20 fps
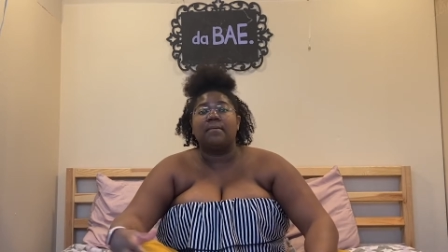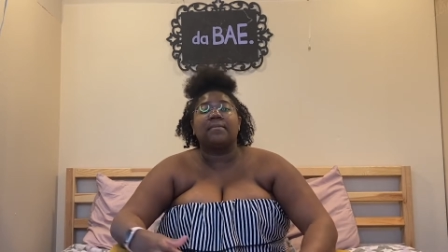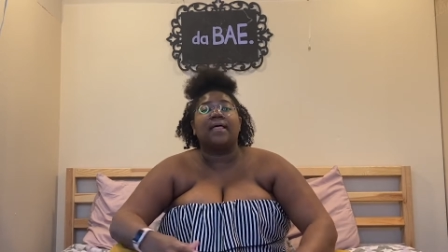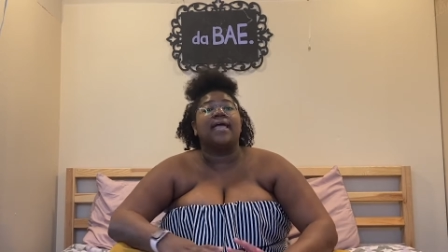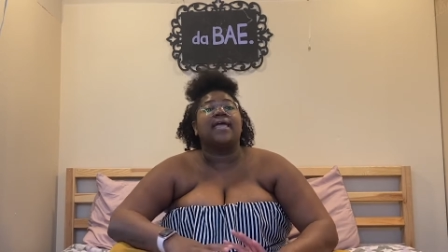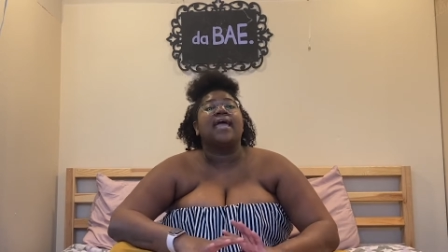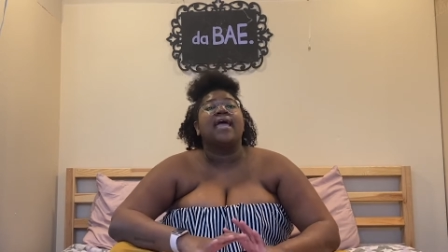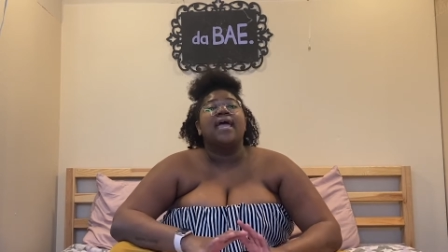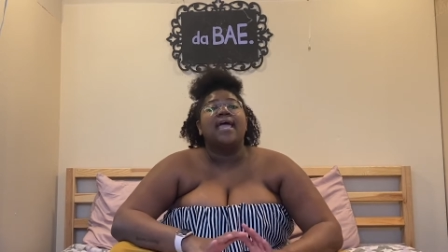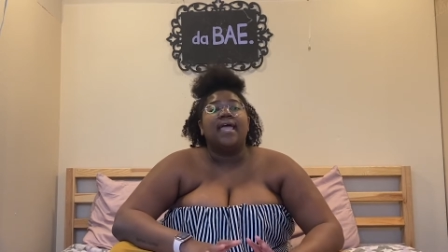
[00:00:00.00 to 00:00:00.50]

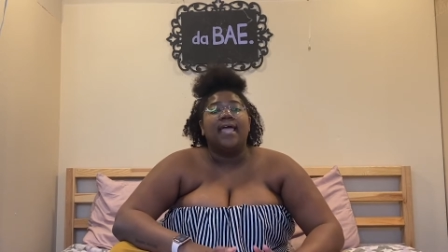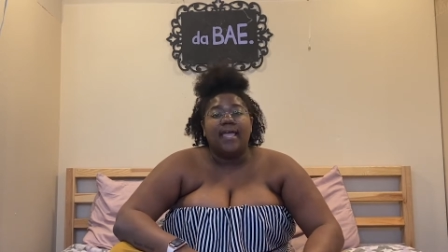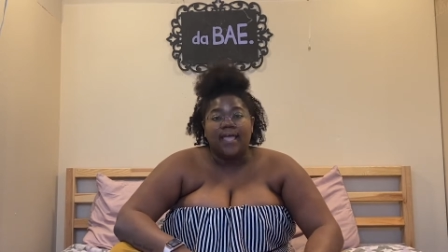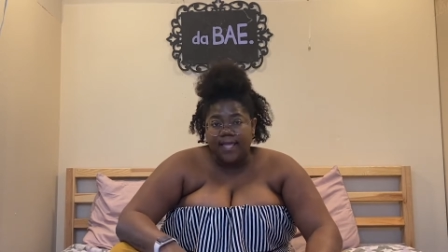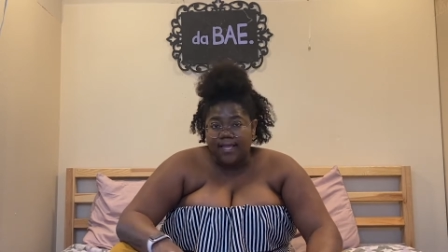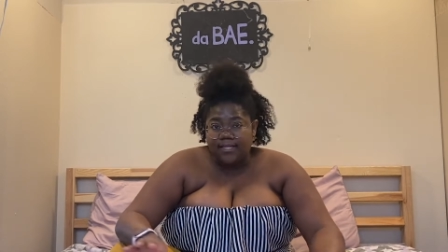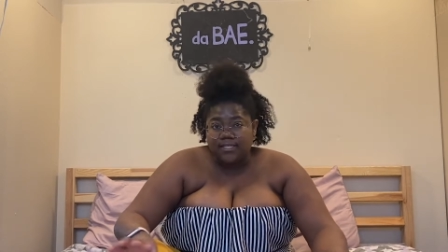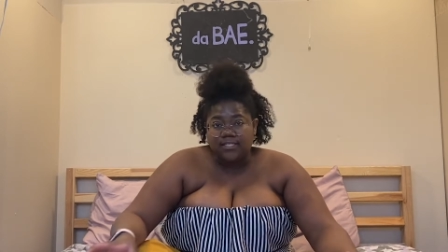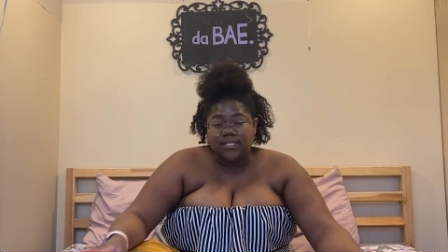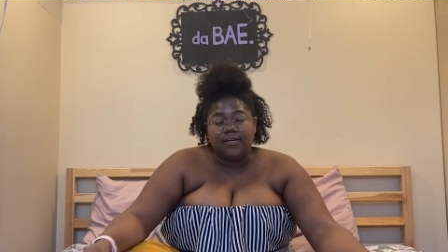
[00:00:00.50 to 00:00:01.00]
Like
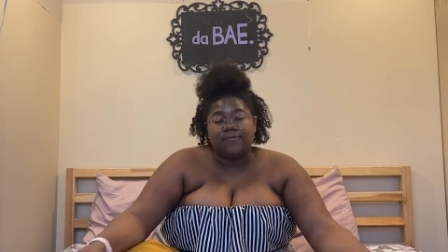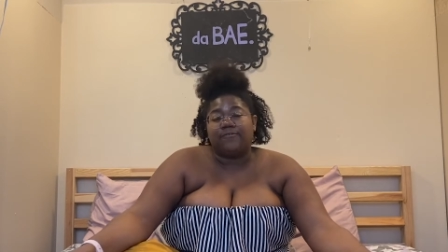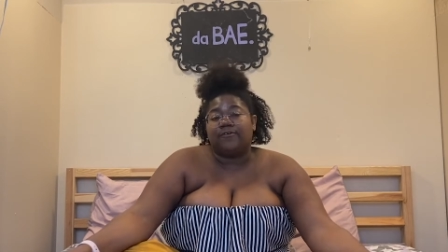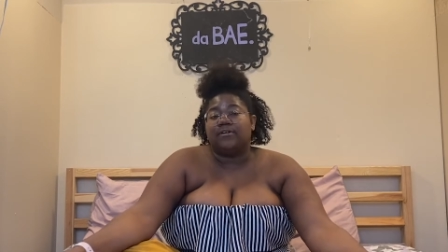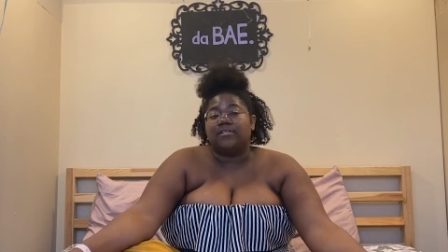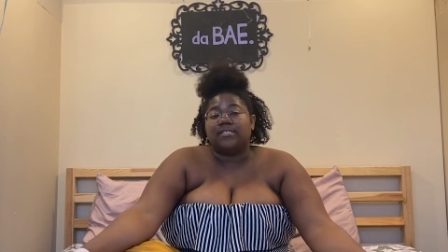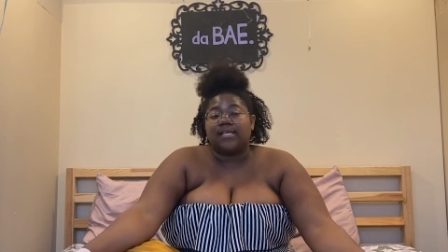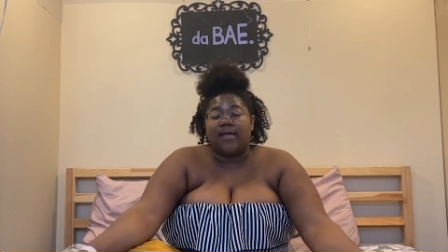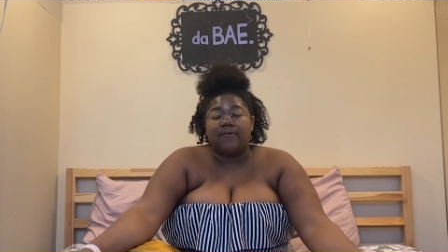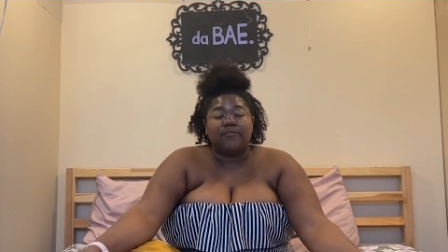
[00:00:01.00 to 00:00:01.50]
it
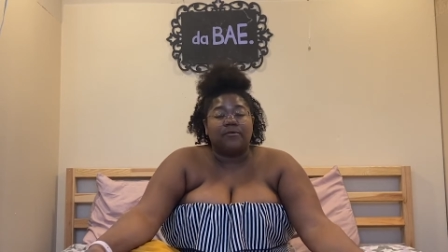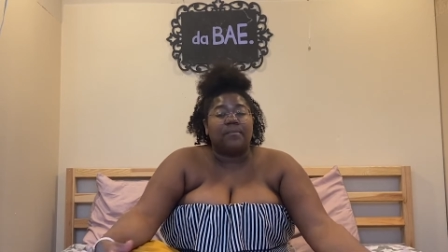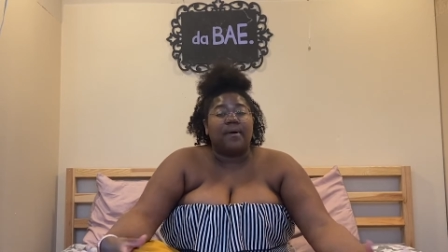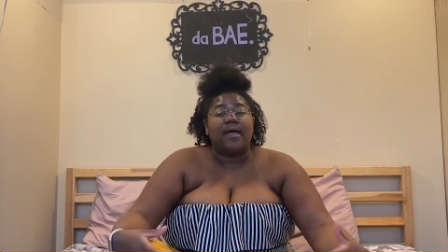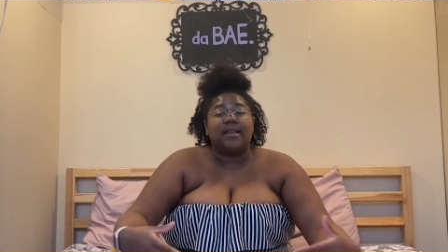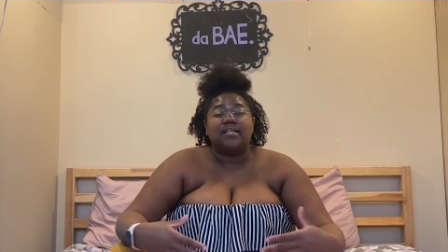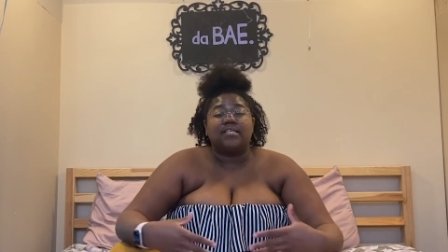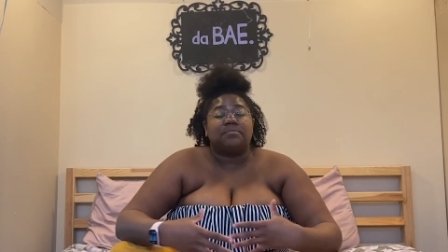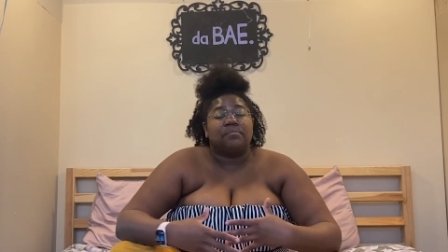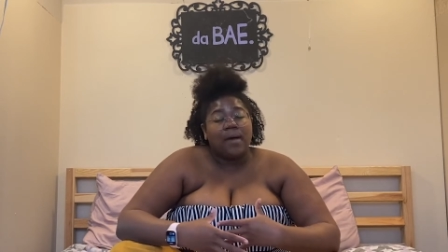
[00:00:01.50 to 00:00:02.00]
differs.
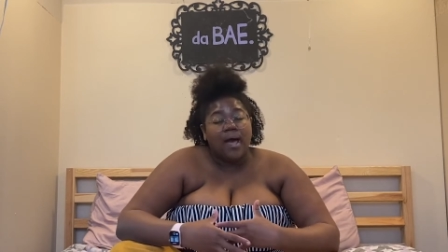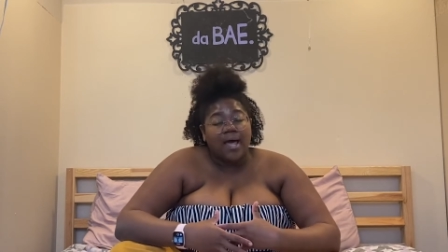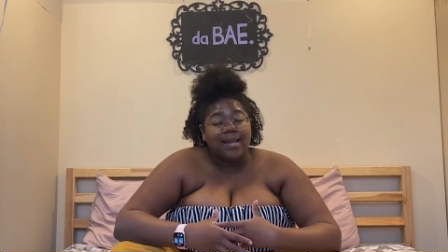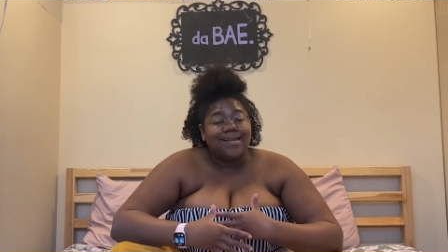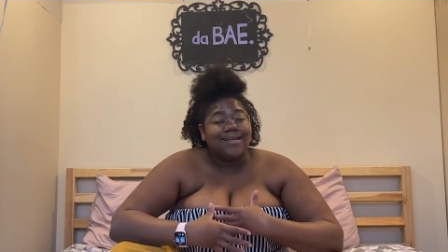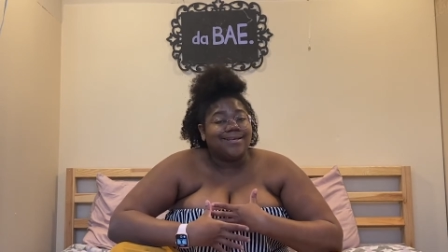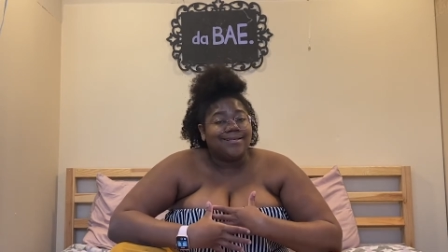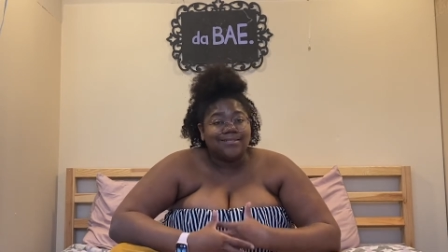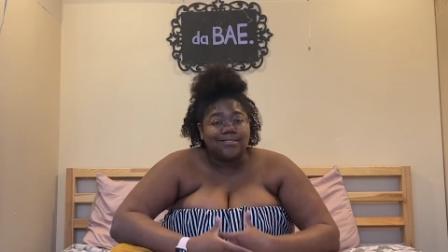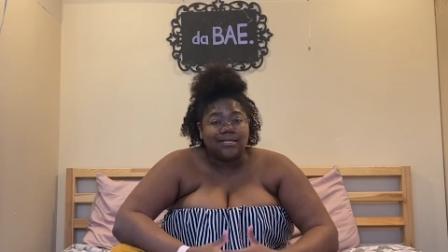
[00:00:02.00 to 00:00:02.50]
Everybody's
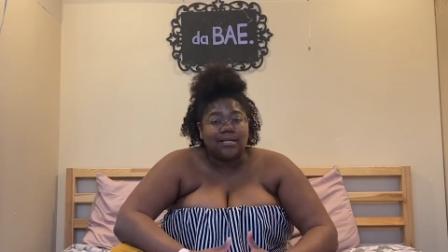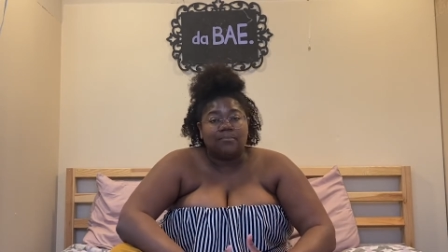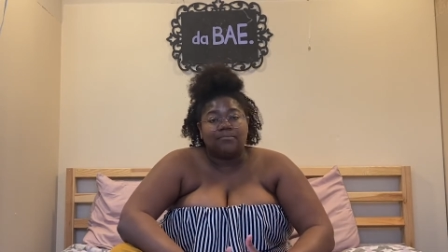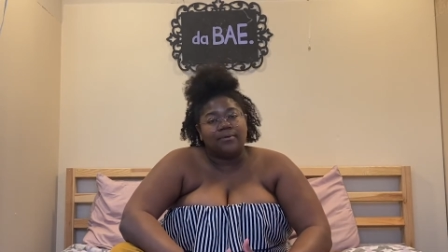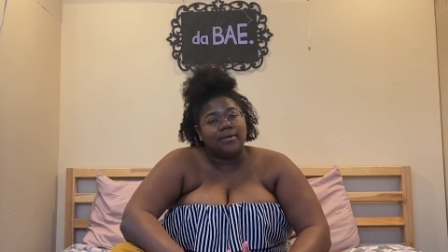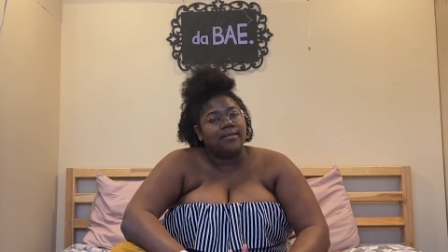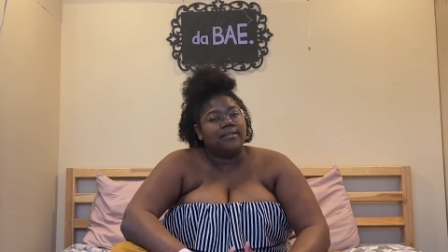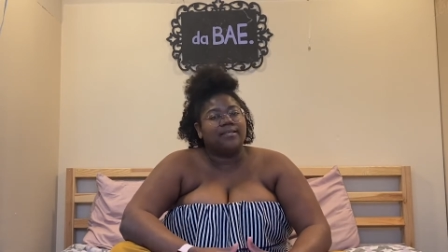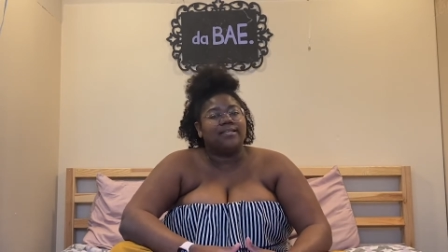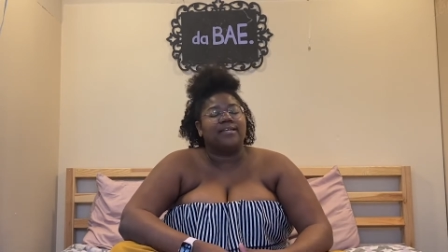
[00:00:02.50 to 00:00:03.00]
body is
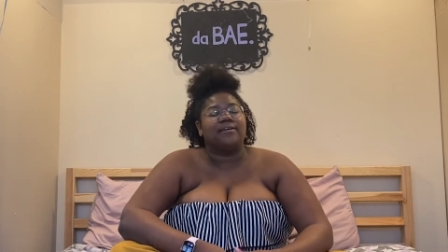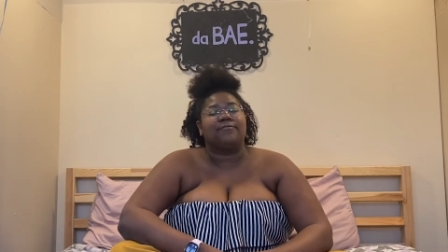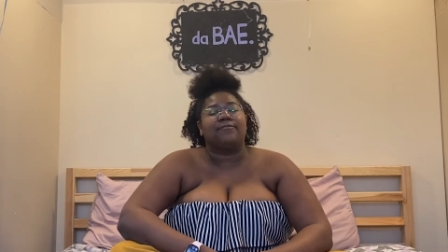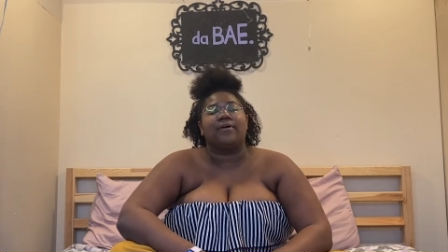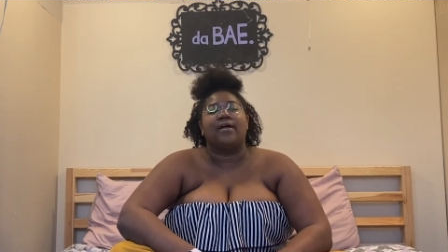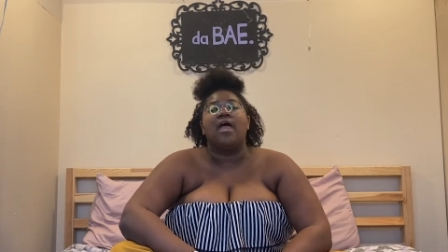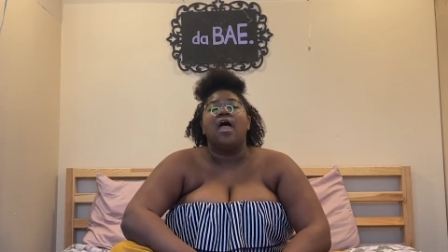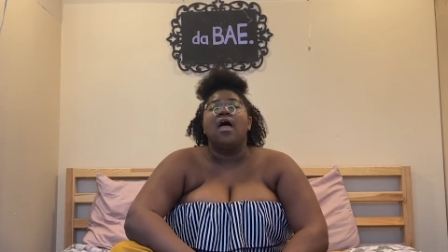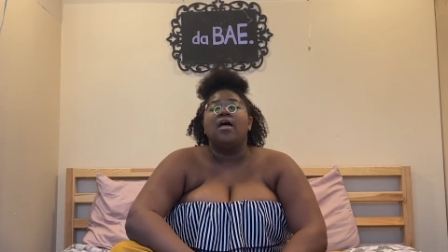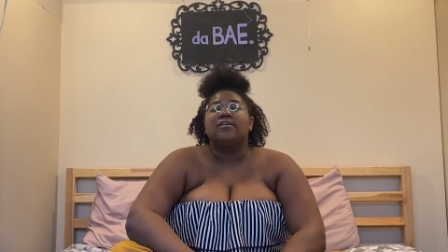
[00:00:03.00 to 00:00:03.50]
completely
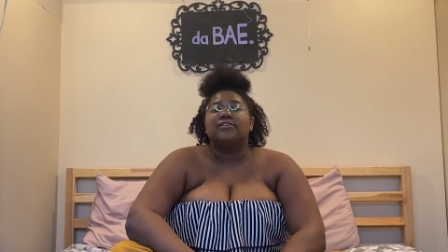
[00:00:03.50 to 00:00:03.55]
different.